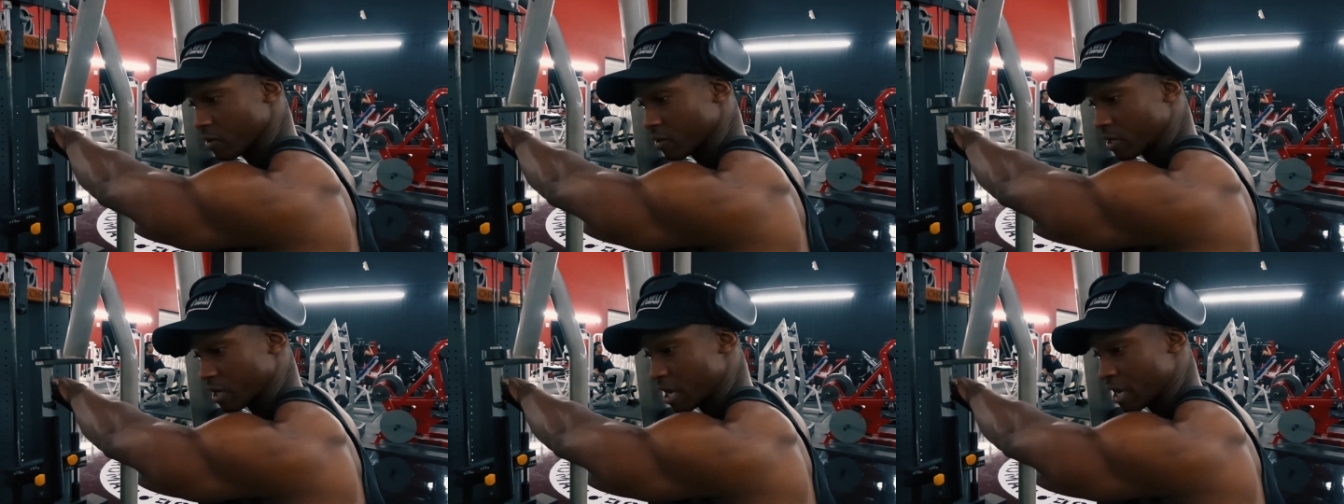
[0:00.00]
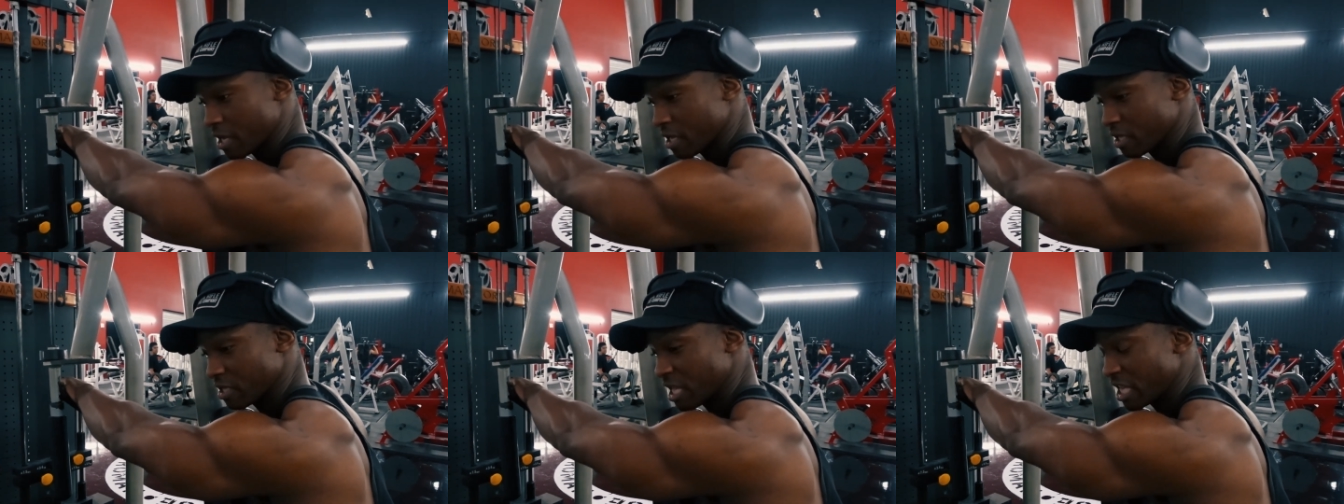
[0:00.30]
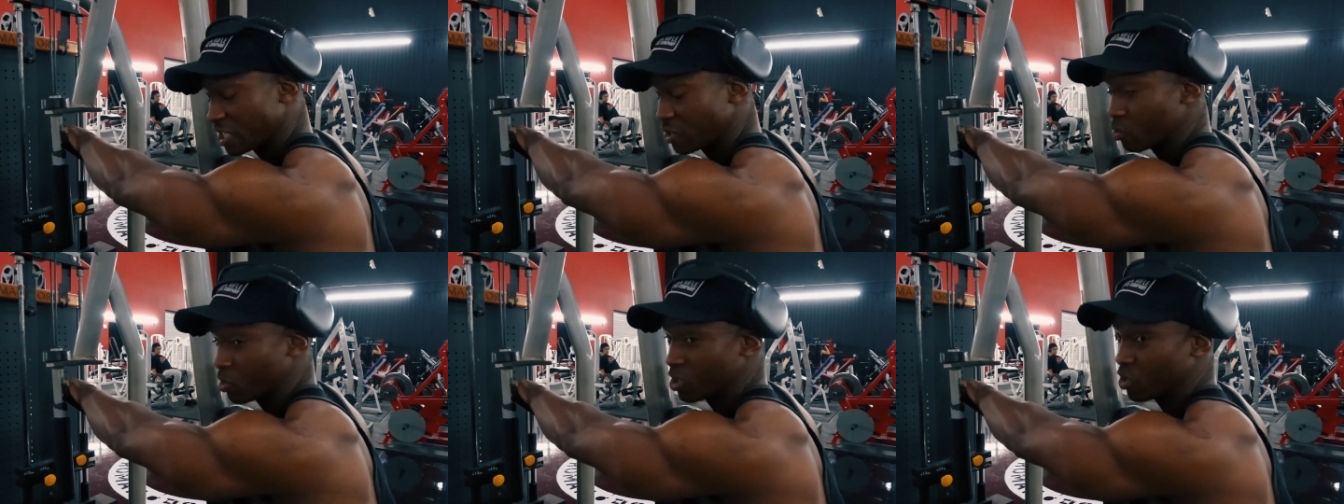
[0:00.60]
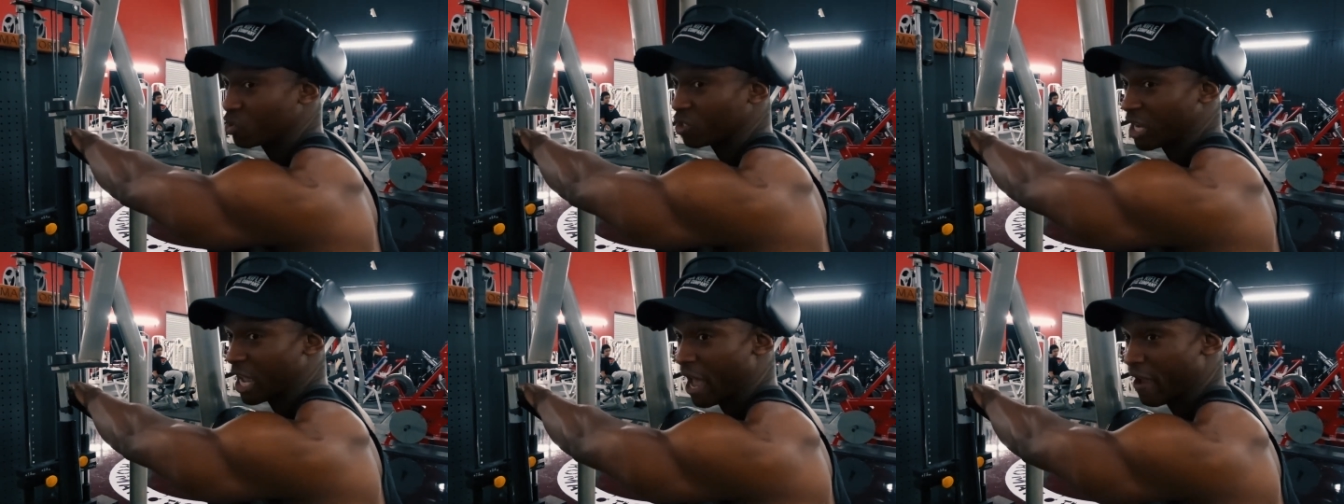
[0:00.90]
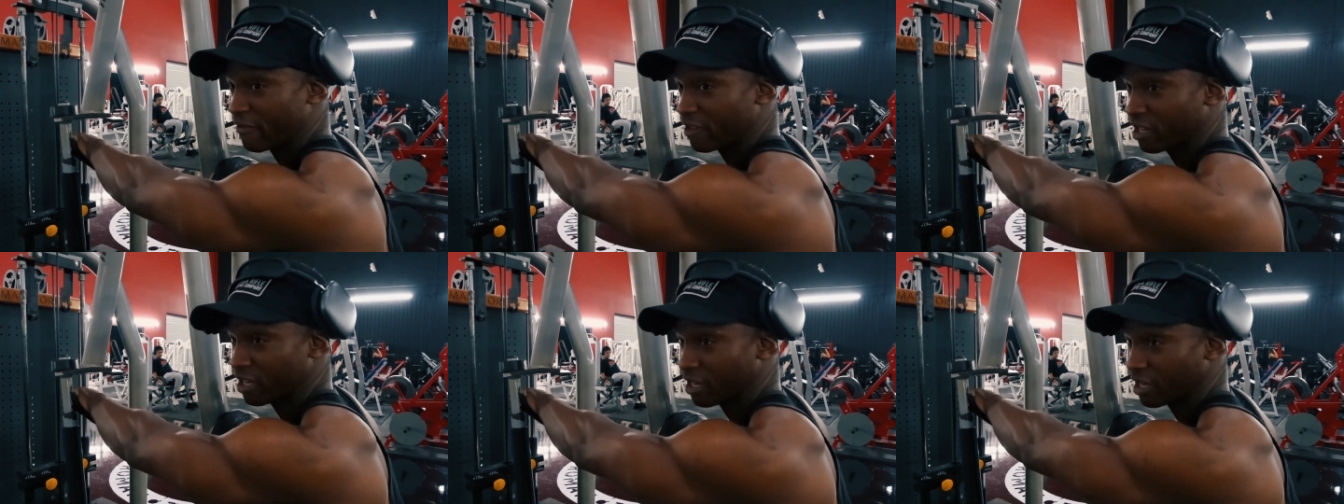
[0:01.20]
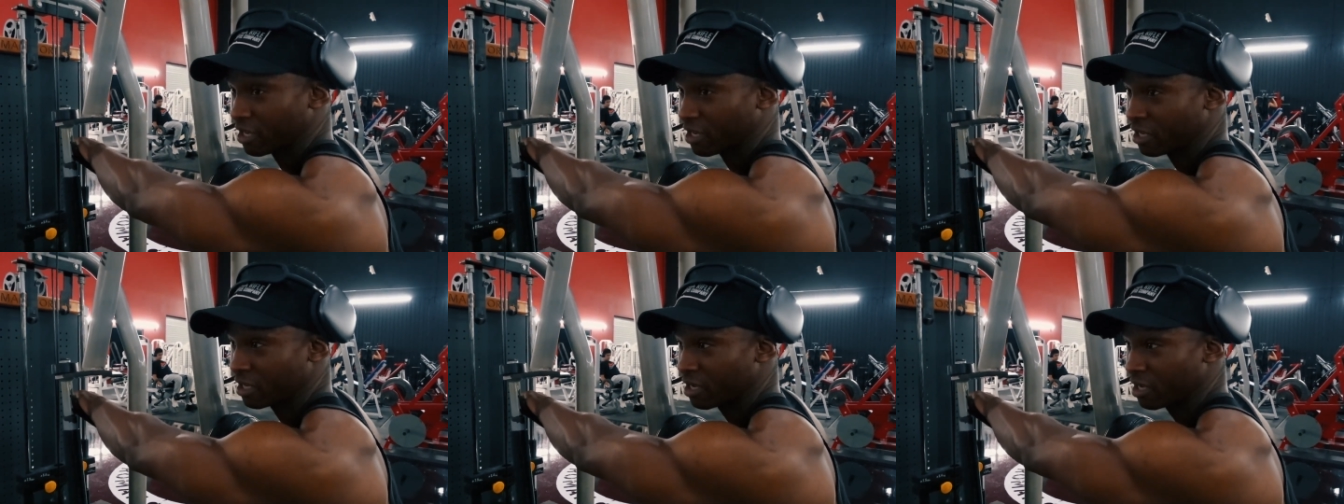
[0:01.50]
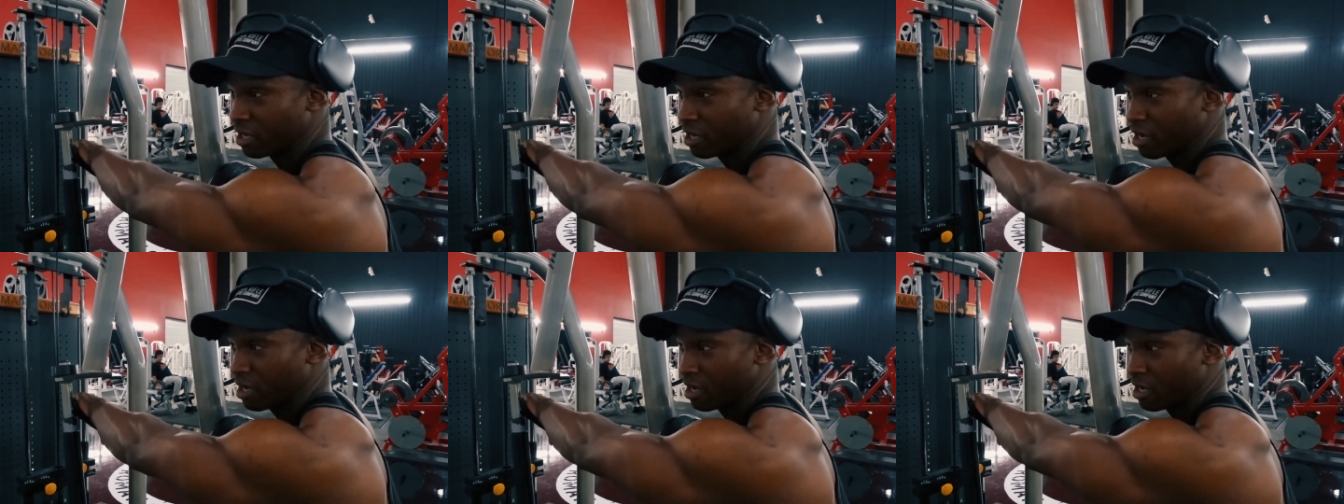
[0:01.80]
Okay, that you usually have to
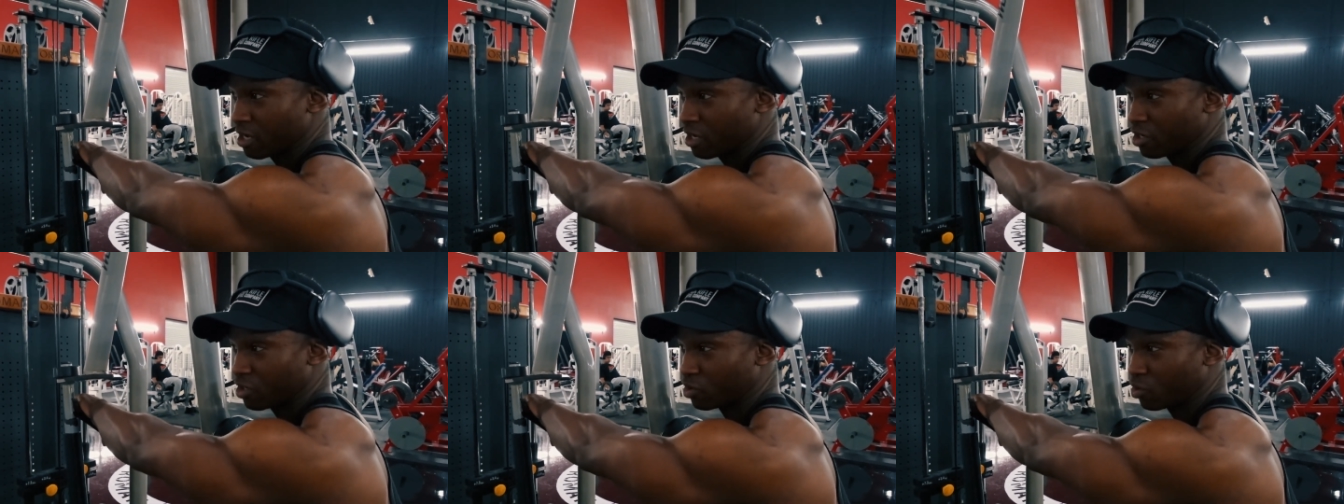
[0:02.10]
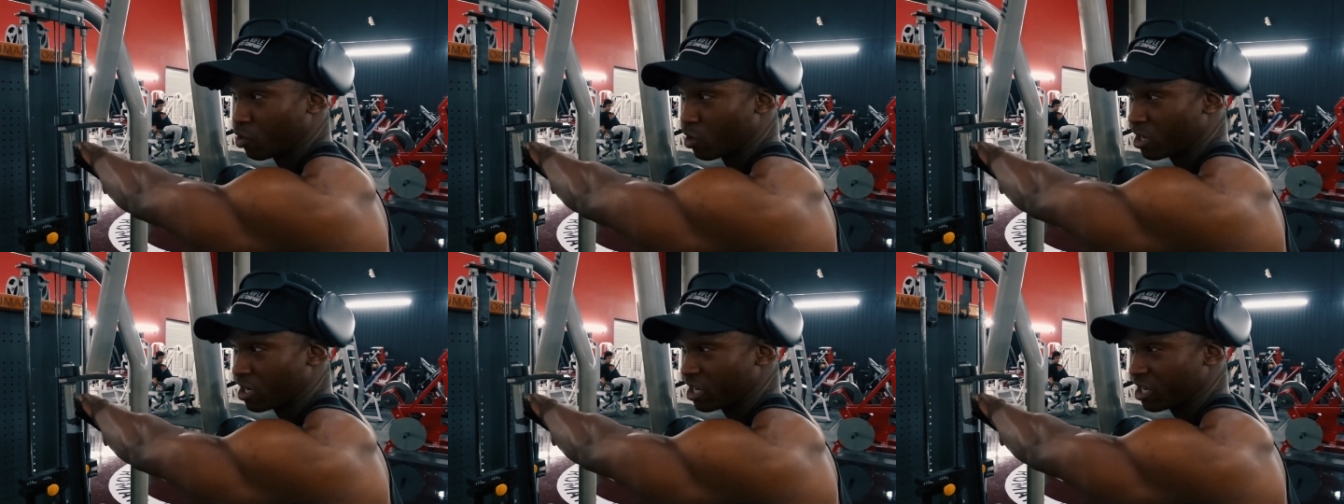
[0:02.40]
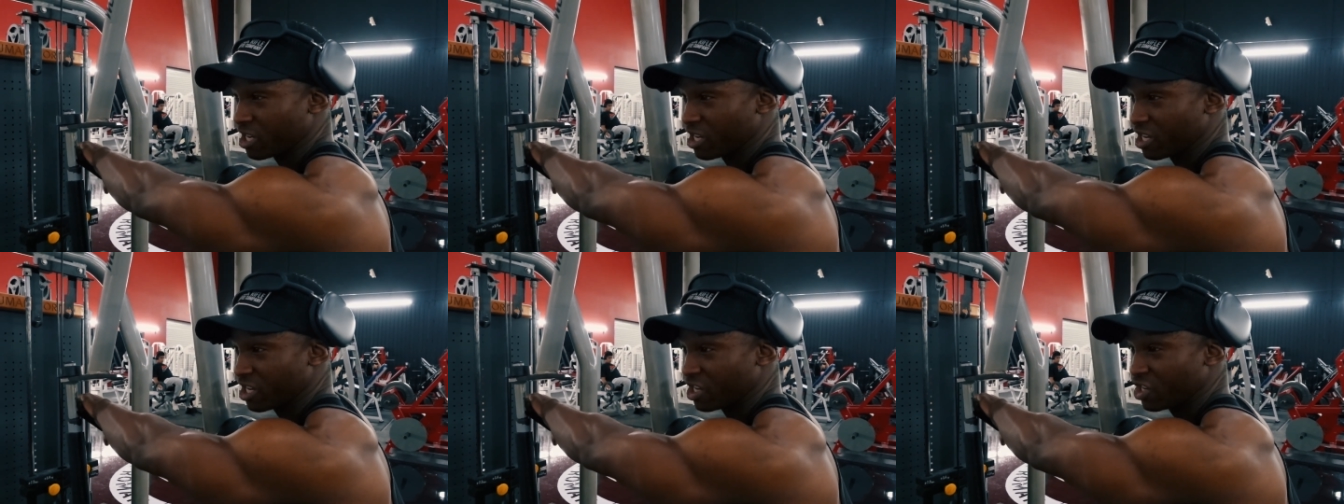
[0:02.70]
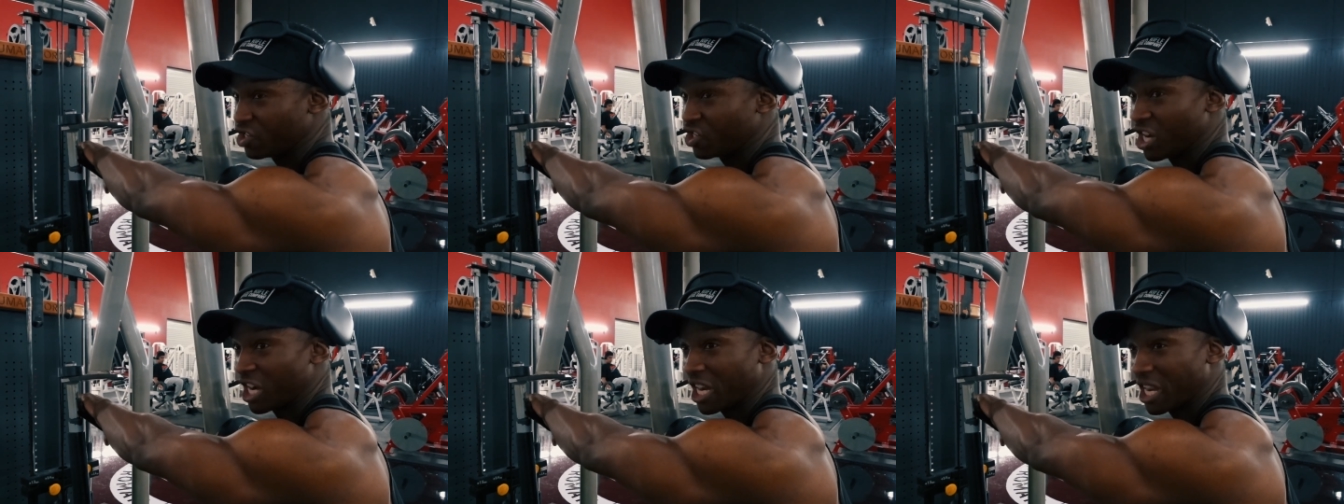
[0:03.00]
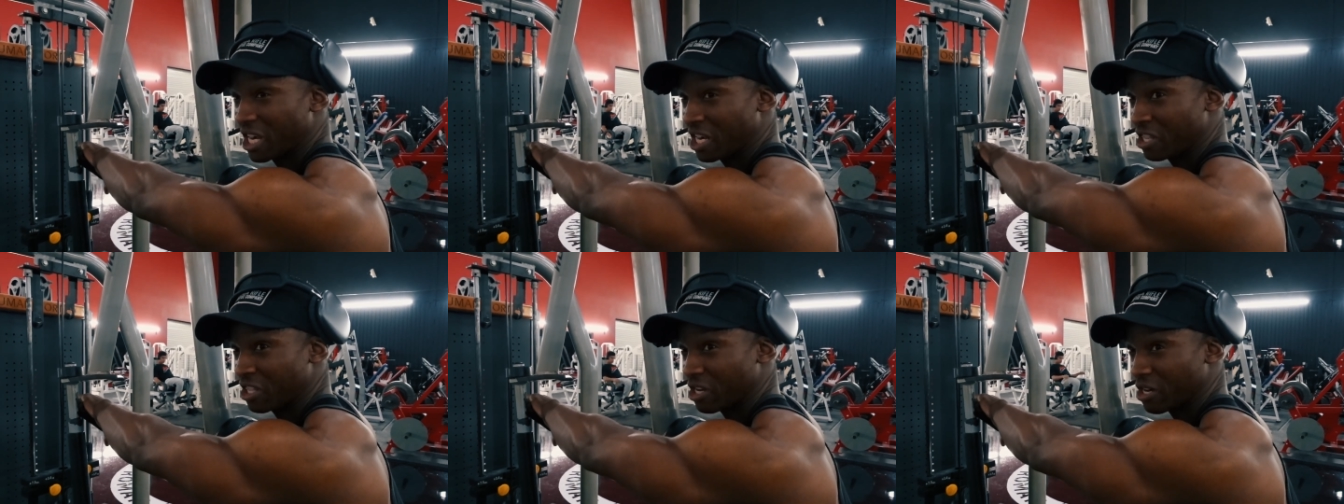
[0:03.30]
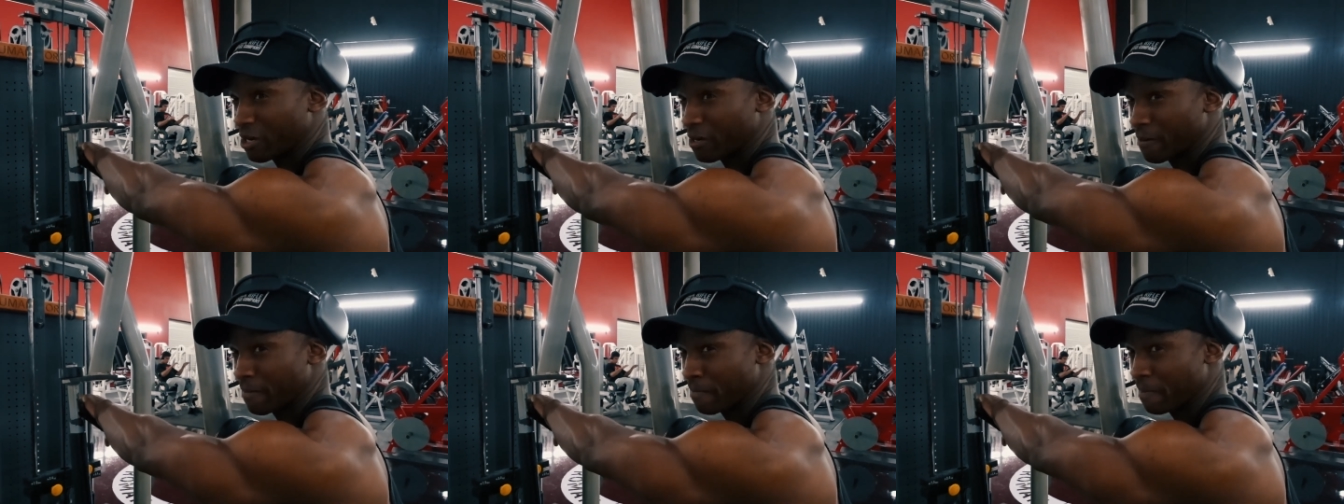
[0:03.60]
sort of jink it in there,